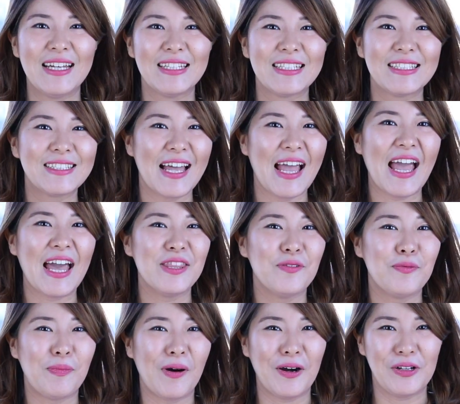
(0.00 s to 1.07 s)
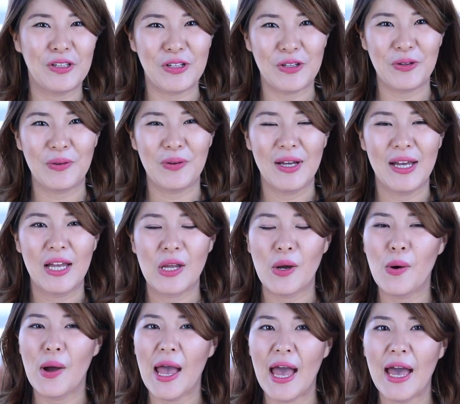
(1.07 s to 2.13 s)
This is the end of part 2. Go
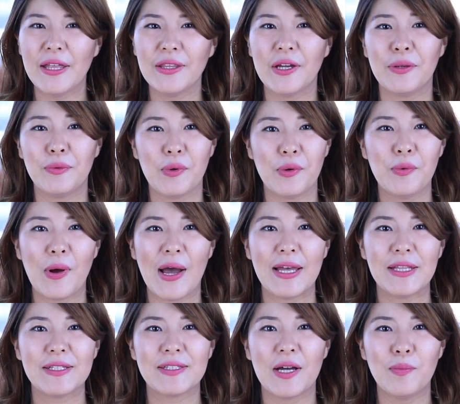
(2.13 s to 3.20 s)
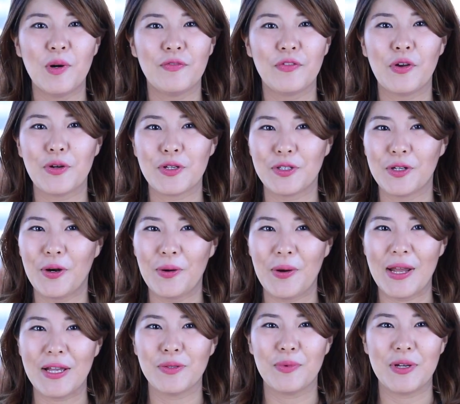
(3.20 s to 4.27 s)
ahead and rewrite some of your
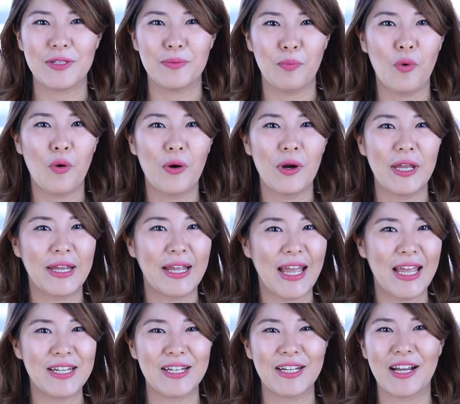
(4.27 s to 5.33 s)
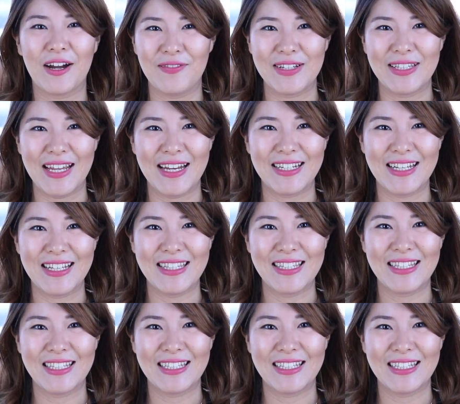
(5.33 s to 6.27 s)
stories with more engaging conversations.